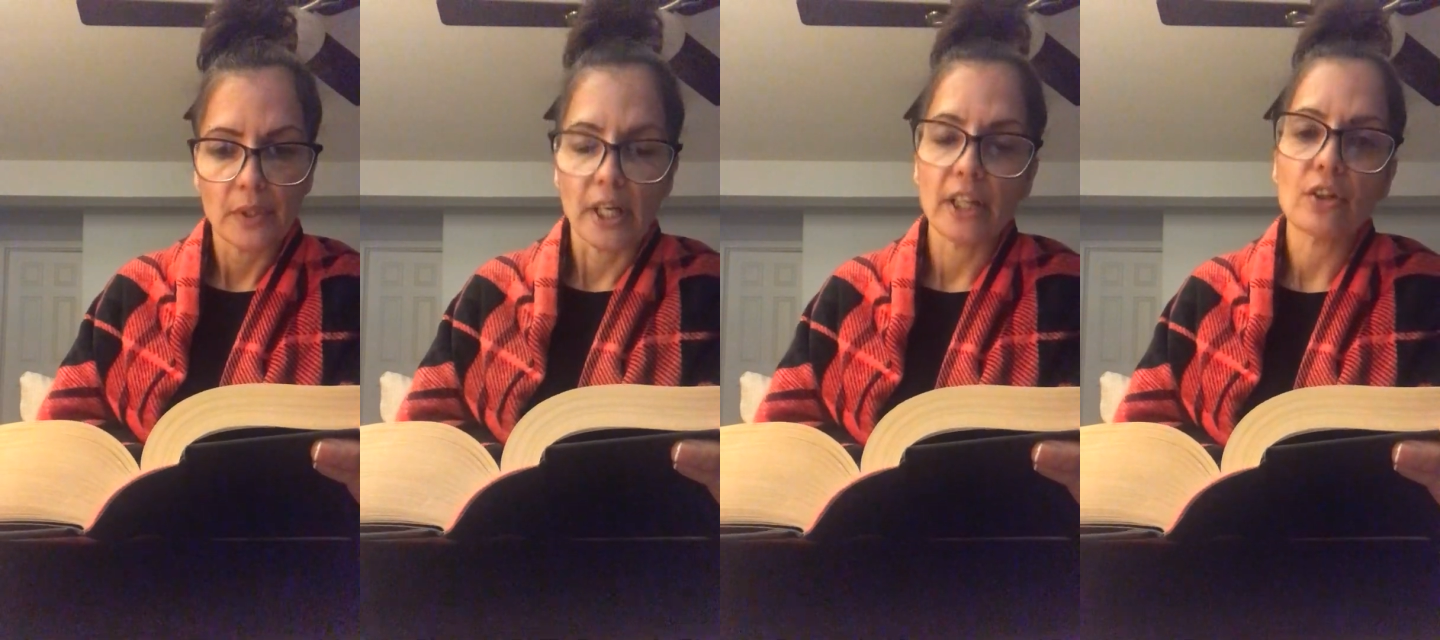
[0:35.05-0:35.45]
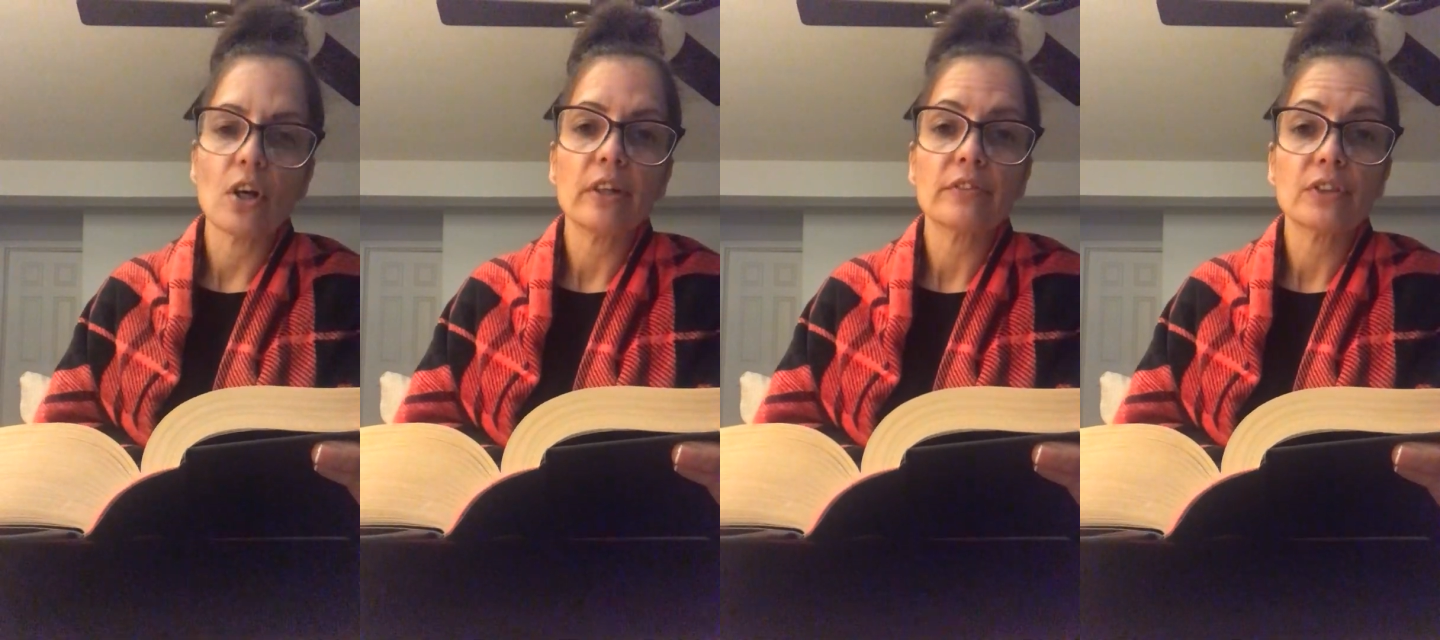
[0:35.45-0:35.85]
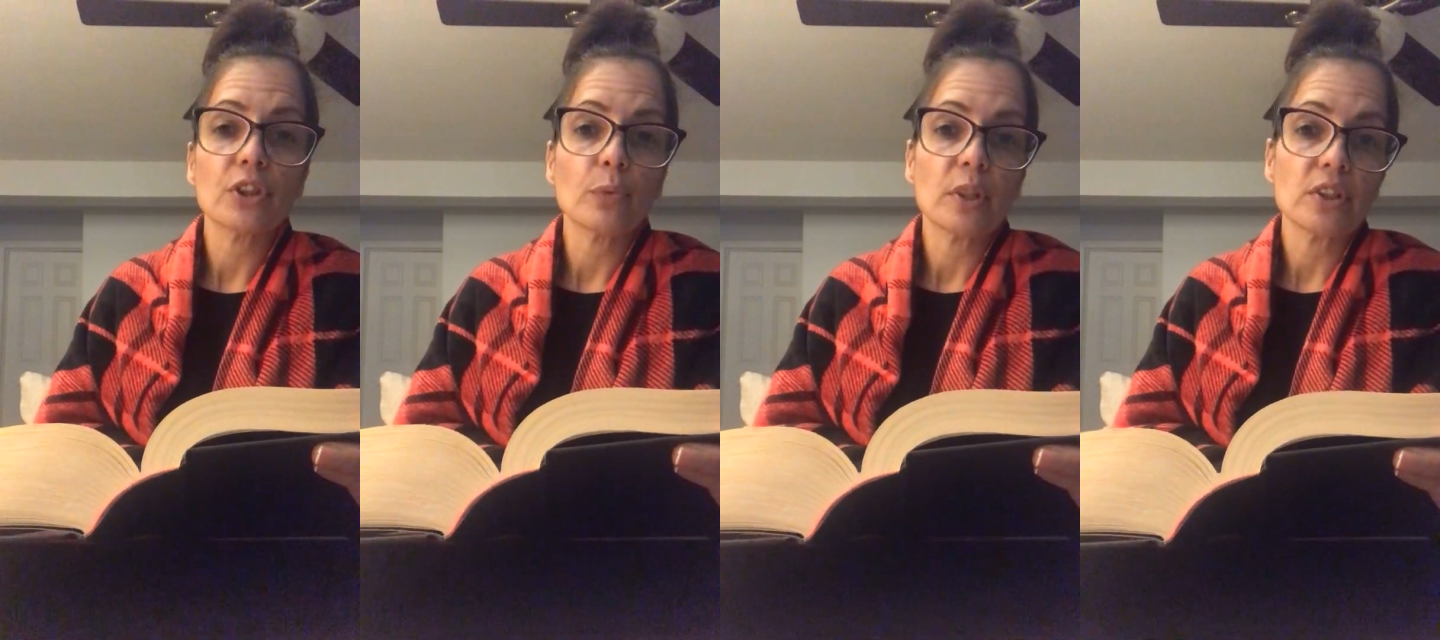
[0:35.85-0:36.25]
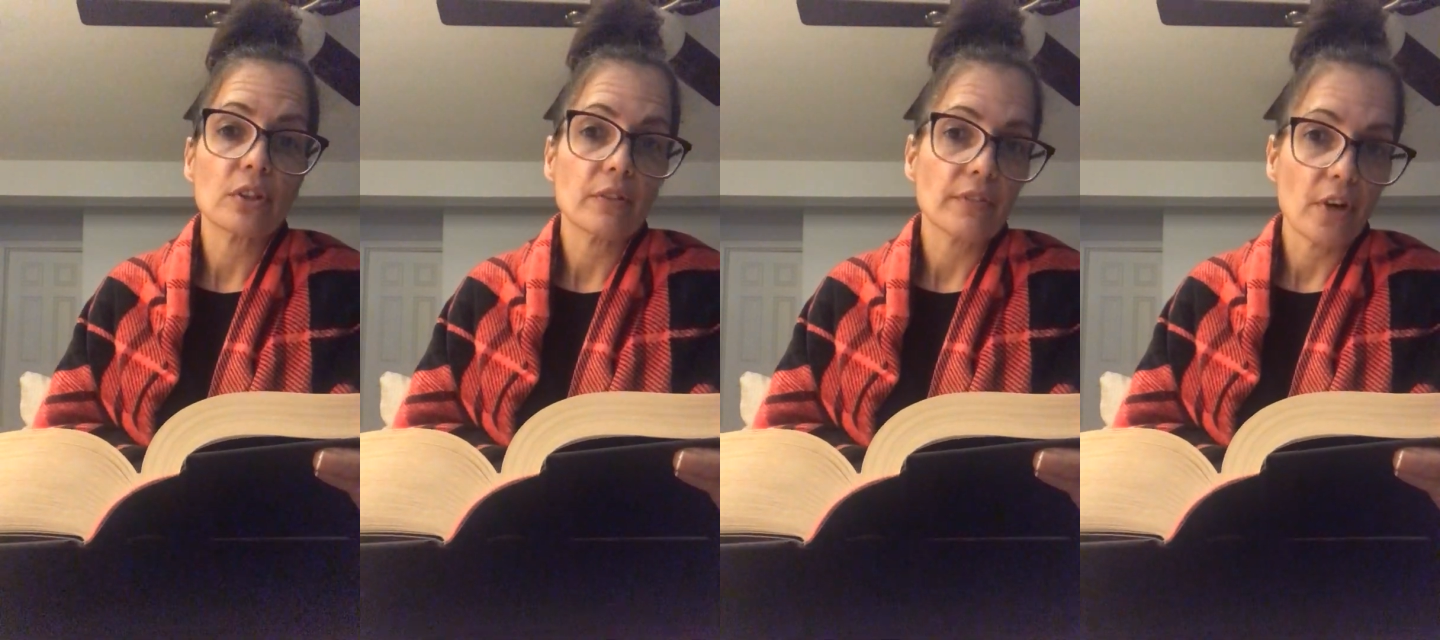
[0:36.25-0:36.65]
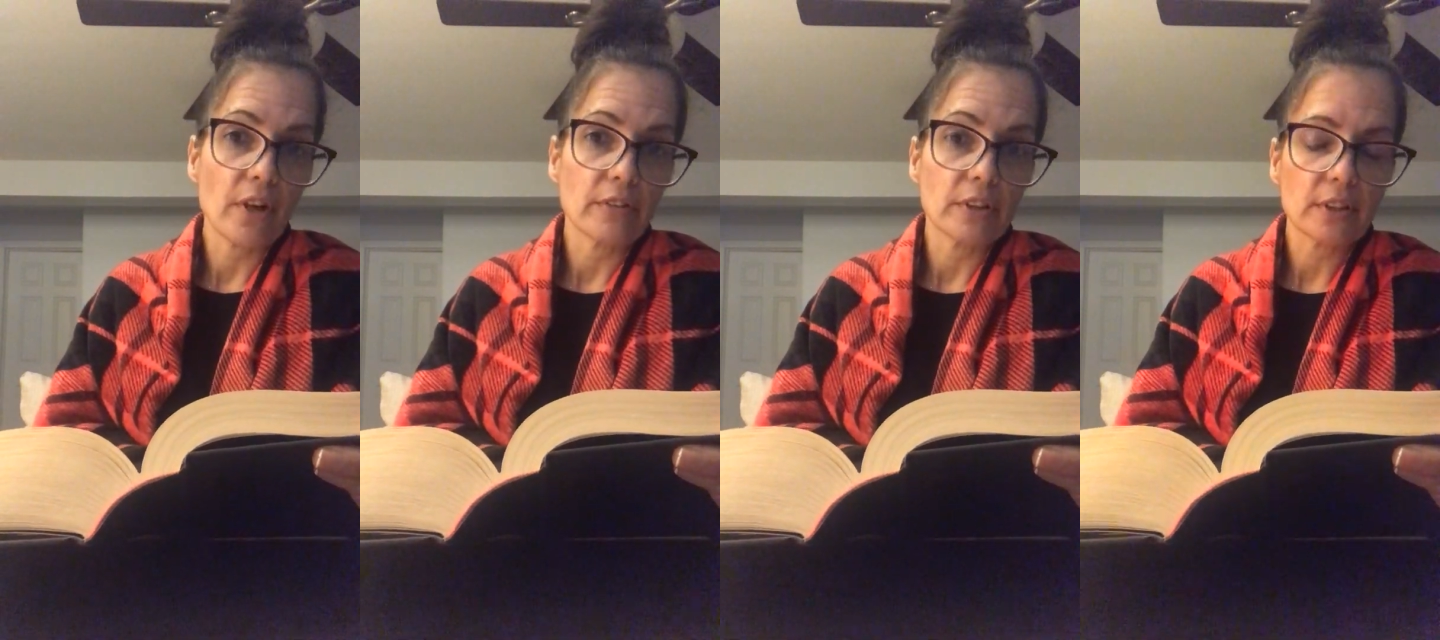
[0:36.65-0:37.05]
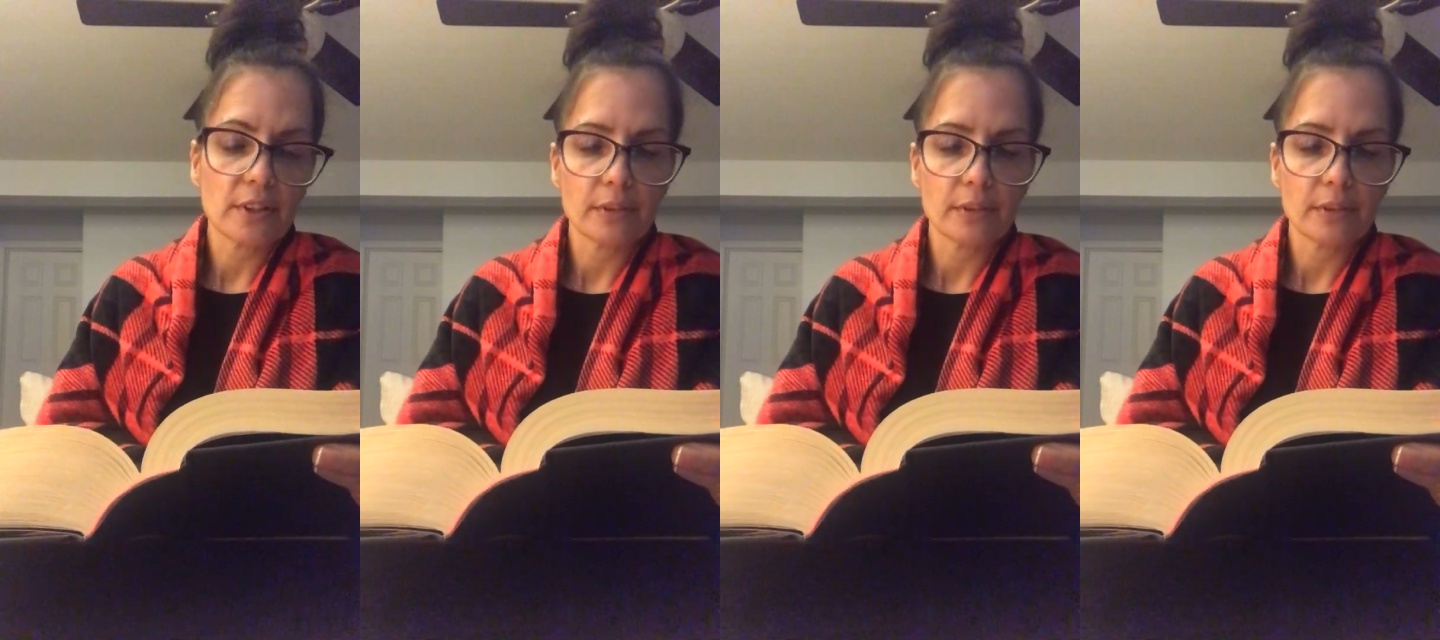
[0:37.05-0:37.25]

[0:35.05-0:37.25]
and off she went to the forest.